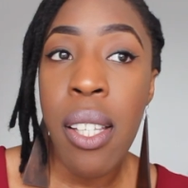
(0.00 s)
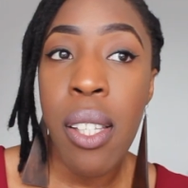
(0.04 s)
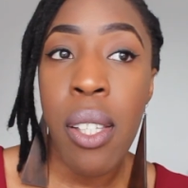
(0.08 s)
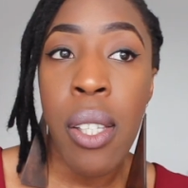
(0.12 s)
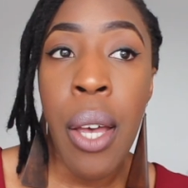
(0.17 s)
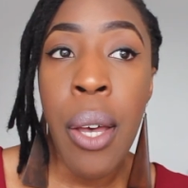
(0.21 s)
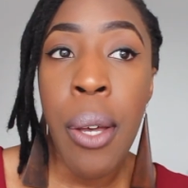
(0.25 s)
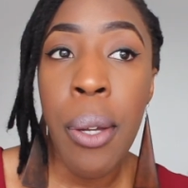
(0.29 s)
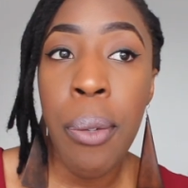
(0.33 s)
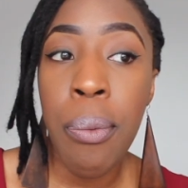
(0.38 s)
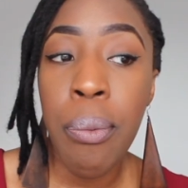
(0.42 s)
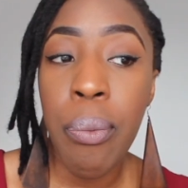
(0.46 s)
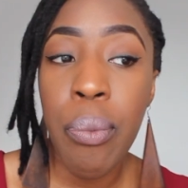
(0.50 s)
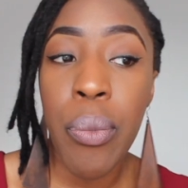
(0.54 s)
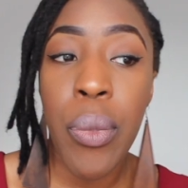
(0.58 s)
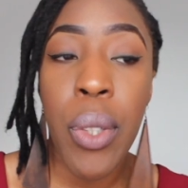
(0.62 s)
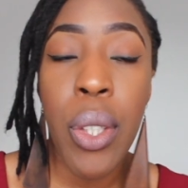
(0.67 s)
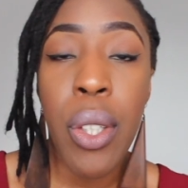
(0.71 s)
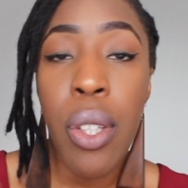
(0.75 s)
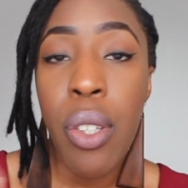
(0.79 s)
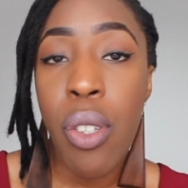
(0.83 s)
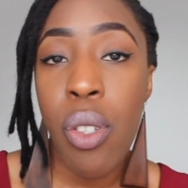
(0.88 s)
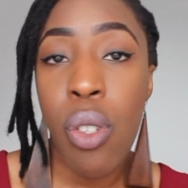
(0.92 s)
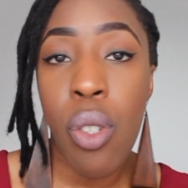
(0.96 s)
So you
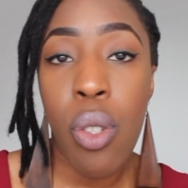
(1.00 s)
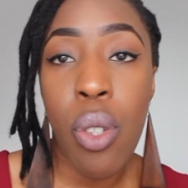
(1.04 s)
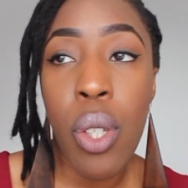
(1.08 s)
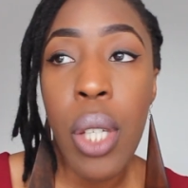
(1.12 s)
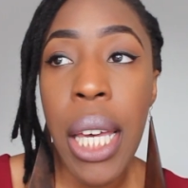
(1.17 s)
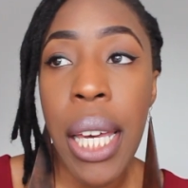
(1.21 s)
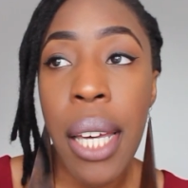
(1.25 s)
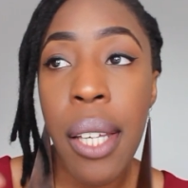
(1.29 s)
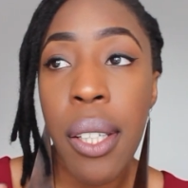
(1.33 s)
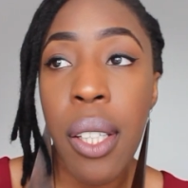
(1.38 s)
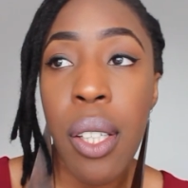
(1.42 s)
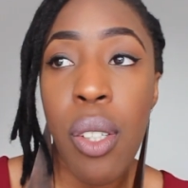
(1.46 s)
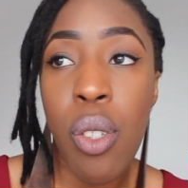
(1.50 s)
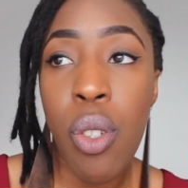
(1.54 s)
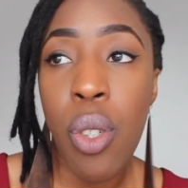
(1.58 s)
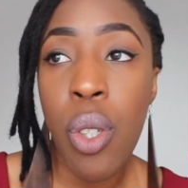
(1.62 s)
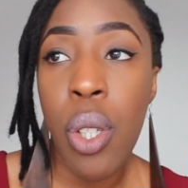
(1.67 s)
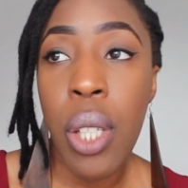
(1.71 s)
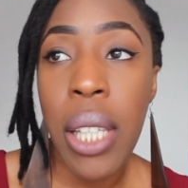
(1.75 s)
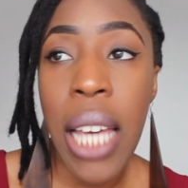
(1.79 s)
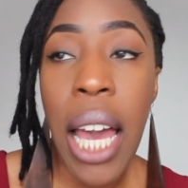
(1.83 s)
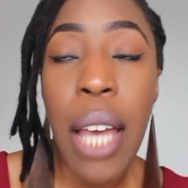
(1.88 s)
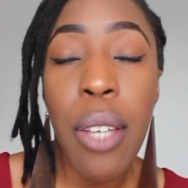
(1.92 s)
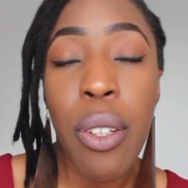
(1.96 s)
can either
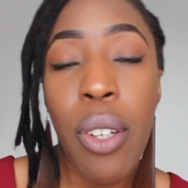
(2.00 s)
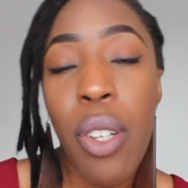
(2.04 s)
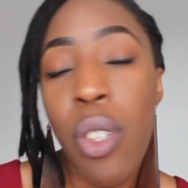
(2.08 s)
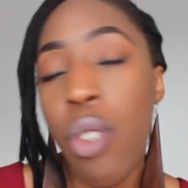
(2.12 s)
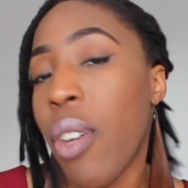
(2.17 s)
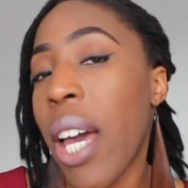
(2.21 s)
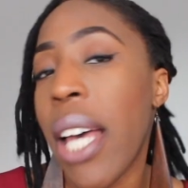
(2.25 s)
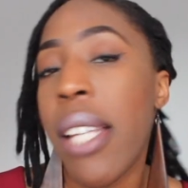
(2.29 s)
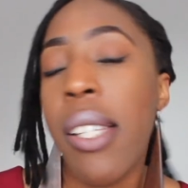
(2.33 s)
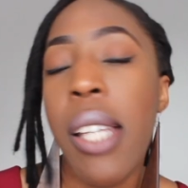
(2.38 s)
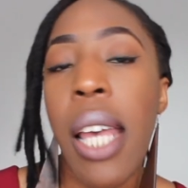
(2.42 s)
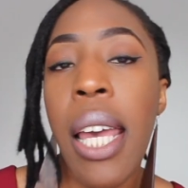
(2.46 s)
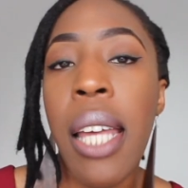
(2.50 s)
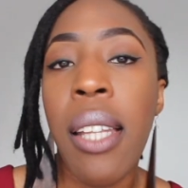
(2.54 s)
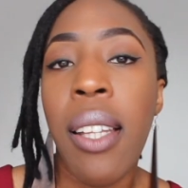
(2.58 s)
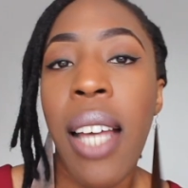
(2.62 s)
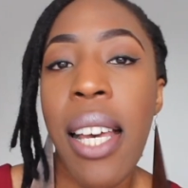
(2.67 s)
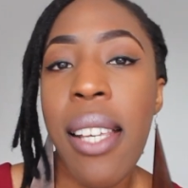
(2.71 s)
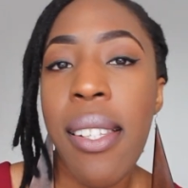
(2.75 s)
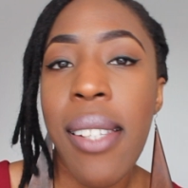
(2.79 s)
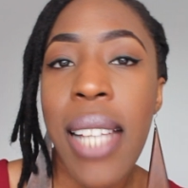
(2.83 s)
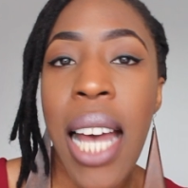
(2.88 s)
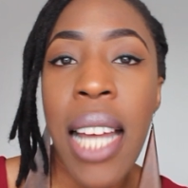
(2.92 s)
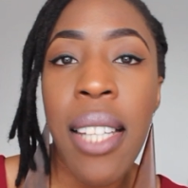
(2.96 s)
get your dress in
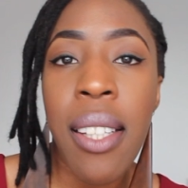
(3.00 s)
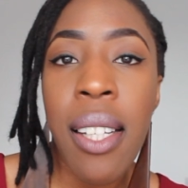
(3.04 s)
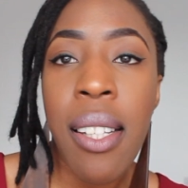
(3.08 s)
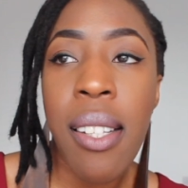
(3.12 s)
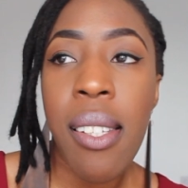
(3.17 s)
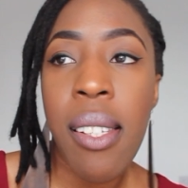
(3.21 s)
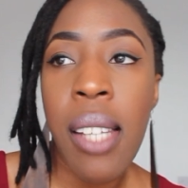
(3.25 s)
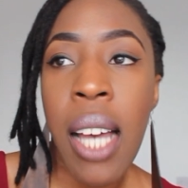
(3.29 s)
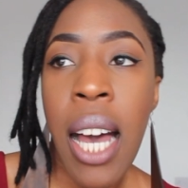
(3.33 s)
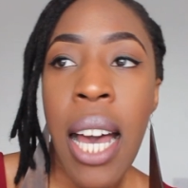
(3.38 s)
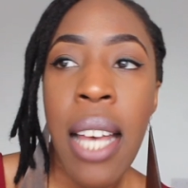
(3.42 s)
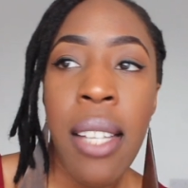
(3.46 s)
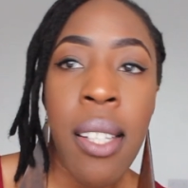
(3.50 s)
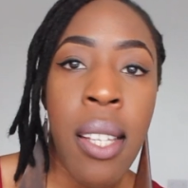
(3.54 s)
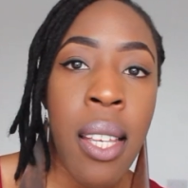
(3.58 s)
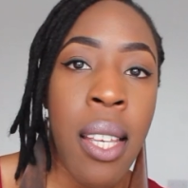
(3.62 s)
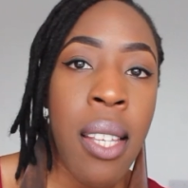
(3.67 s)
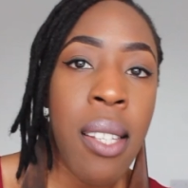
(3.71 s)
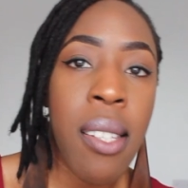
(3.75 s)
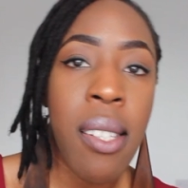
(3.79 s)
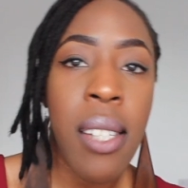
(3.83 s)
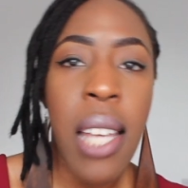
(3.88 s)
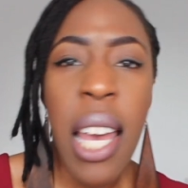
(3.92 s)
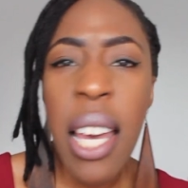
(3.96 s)
like standard
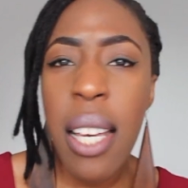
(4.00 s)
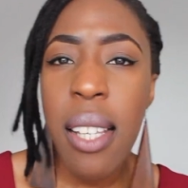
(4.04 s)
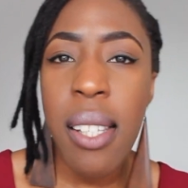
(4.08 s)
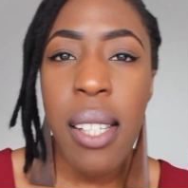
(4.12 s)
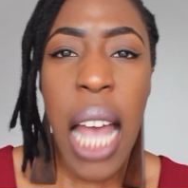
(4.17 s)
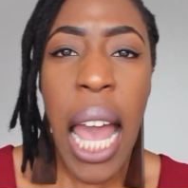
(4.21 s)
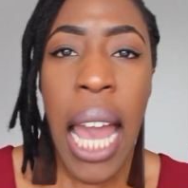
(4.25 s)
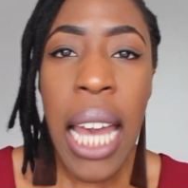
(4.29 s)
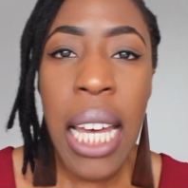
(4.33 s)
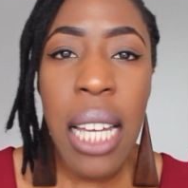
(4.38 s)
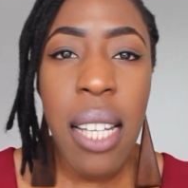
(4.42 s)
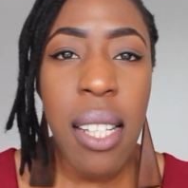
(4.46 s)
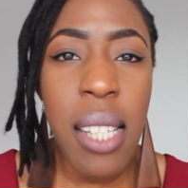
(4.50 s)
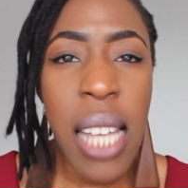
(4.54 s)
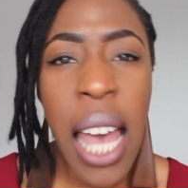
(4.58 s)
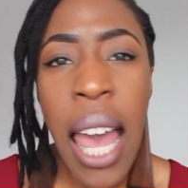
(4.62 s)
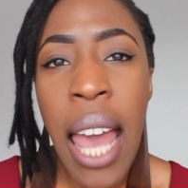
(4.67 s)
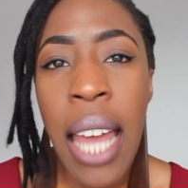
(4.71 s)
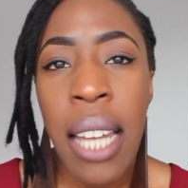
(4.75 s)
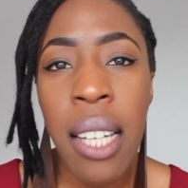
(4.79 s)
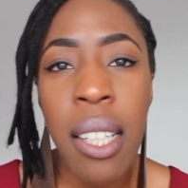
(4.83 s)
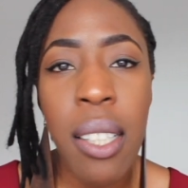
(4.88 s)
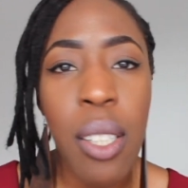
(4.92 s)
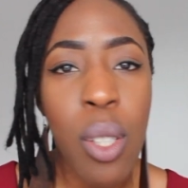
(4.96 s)
sizes 6, 8,
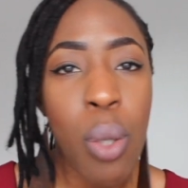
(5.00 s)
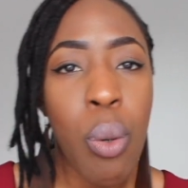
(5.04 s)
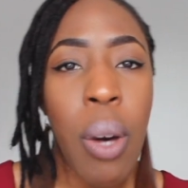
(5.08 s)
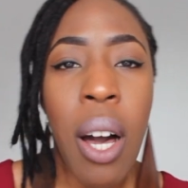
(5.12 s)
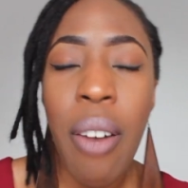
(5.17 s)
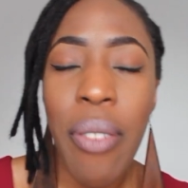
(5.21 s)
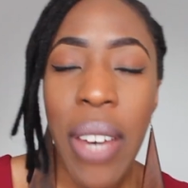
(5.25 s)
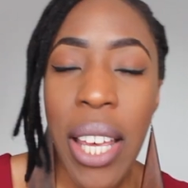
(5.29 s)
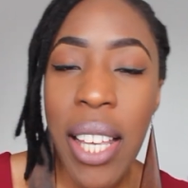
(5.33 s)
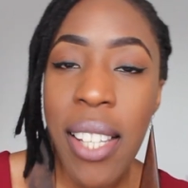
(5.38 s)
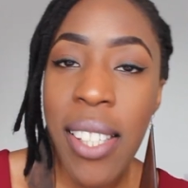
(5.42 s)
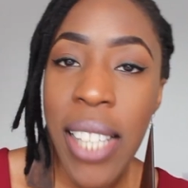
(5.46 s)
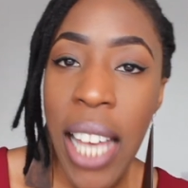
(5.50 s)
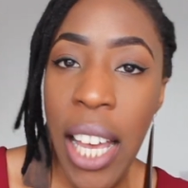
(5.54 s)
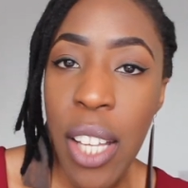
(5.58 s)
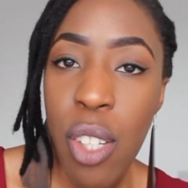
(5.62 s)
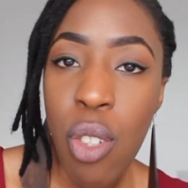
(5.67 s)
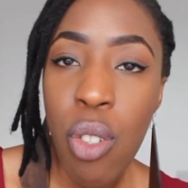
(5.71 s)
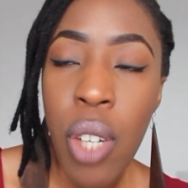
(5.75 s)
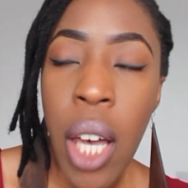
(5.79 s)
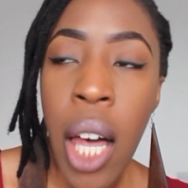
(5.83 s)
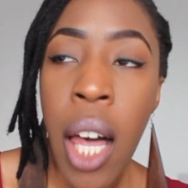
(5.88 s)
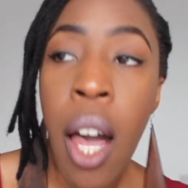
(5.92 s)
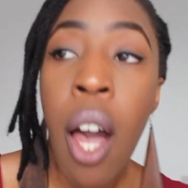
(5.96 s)
10, 12,
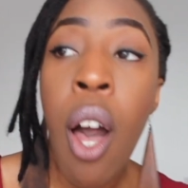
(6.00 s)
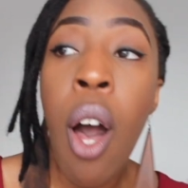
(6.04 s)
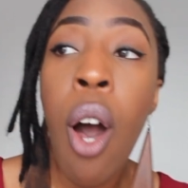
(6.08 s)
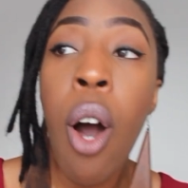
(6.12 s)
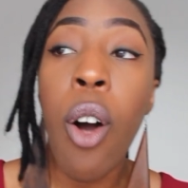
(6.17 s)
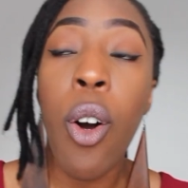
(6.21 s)
etc.